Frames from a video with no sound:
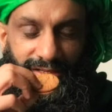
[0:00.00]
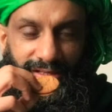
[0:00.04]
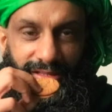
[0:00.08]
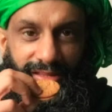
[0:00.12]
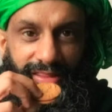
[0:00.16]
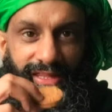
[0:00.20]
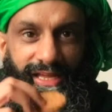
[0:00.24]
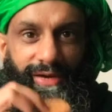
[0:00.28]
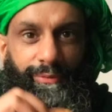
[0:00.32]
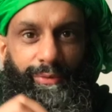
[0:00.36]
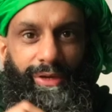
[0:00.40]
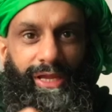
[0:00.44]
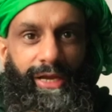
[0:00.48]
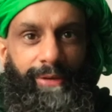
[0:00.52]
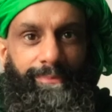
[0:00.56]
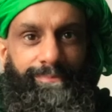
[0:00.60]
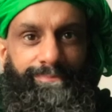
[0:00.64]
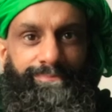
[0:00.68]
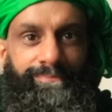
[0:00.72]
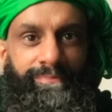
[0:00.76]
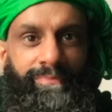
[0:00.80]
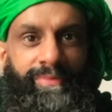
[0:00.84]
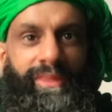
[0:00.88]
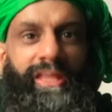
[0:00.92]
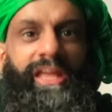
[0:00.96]
There we are.
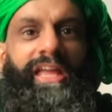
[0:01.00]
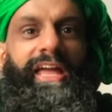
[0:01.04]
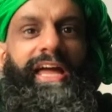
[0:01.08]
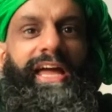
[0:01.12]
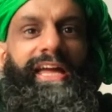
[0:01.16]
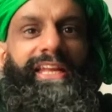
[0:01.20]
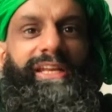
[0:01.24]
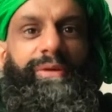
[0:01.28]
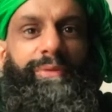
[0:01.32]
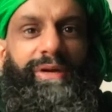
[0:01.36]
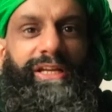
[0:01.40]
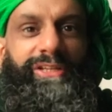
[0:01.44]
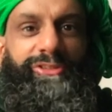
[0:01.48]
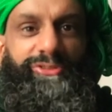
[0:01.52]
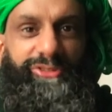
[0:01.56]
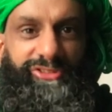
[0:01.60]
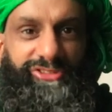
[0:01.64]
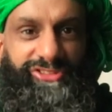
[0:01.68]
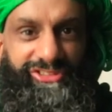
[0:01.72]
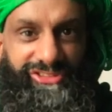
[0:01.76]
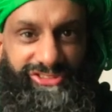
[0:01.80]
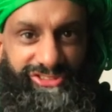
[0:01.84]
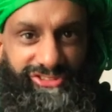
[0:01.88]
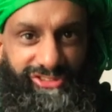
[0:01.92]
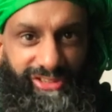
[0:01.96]
Anyway, do
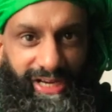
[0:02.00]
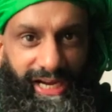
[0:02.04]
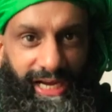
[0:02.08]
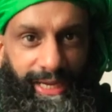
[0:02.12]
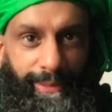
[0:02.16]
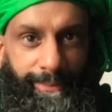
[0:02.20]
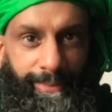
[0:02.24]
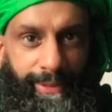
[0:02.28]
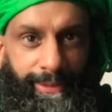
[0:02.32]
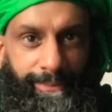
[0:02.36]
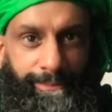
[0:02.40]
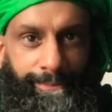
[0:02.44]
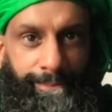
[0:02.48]
subscribe,